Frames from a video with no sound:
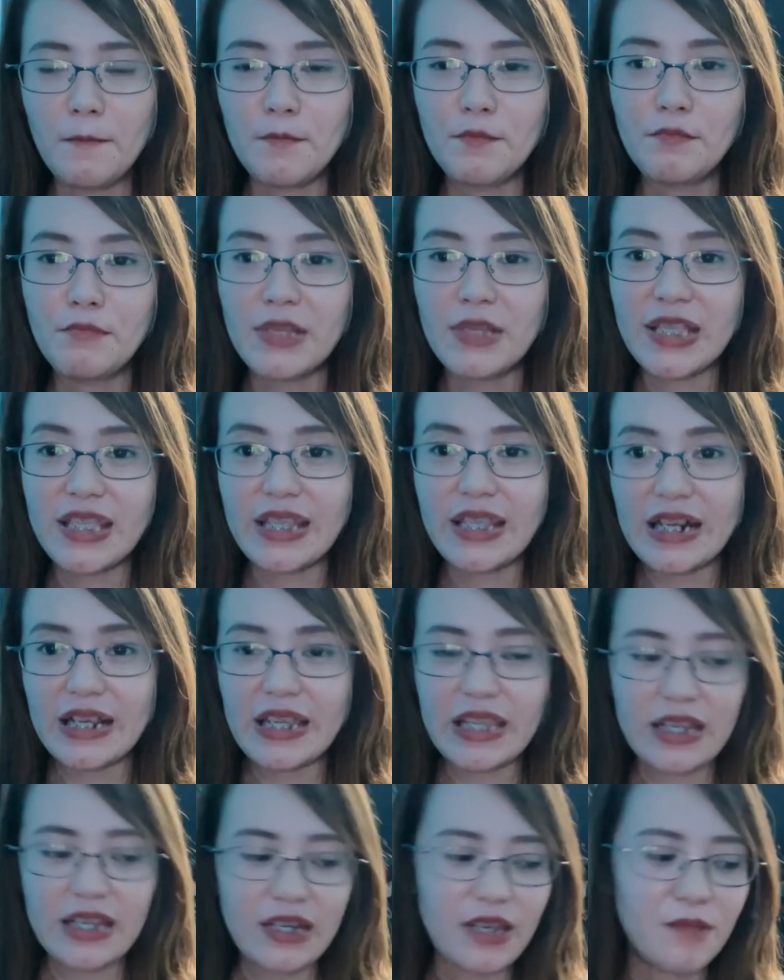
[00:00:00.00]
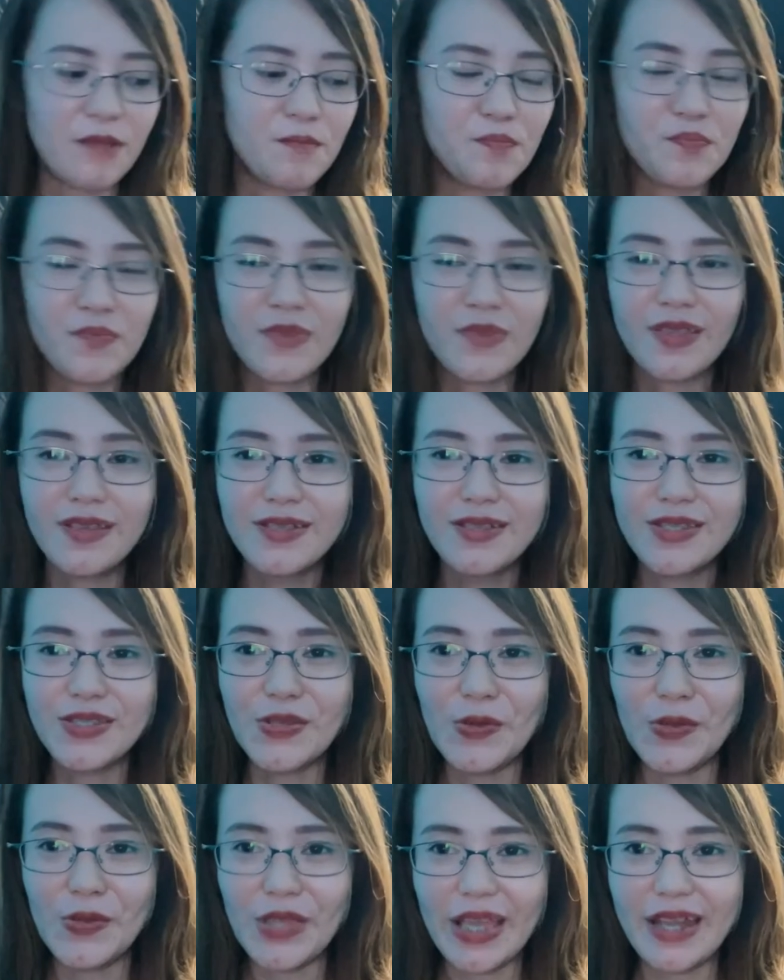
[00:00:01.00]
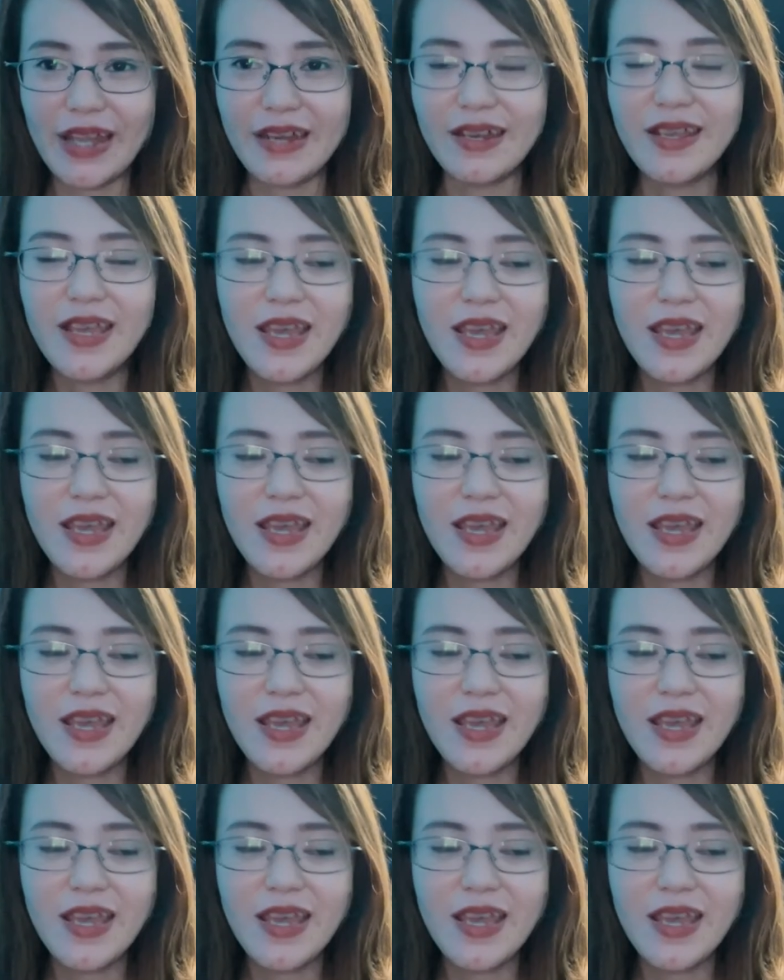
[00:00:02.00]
matatrack yan eh. So yan.